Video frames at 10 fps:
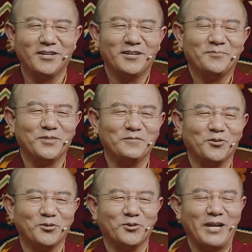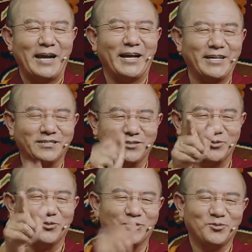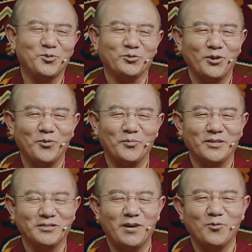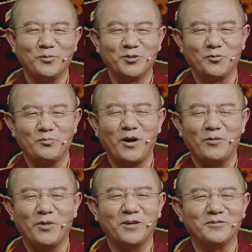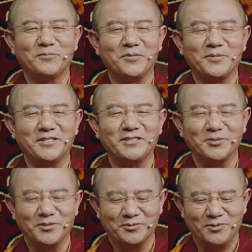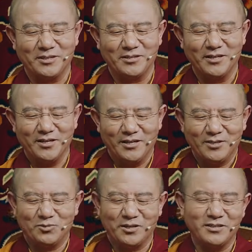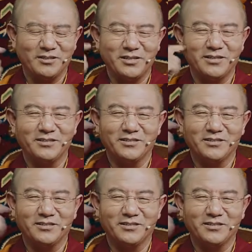And at first it seems like it was working, but after a little while,